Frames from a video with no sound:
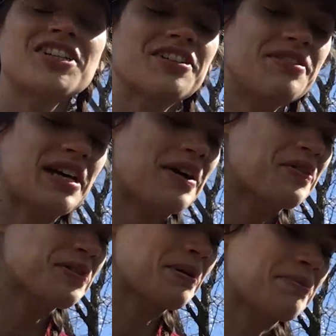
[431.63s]
tree, we have
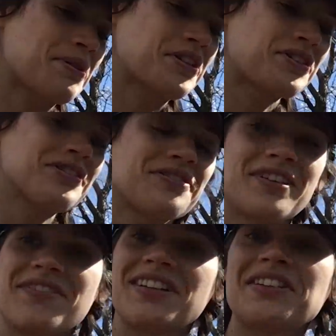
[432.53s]
one of my personal
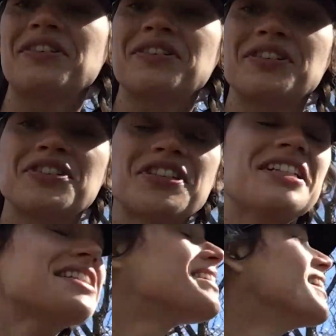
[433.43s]
favorite local
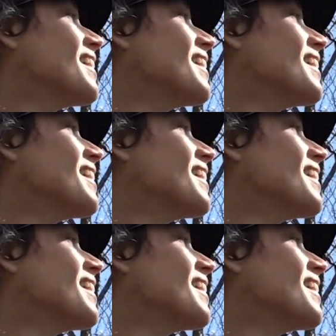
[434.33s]
trees,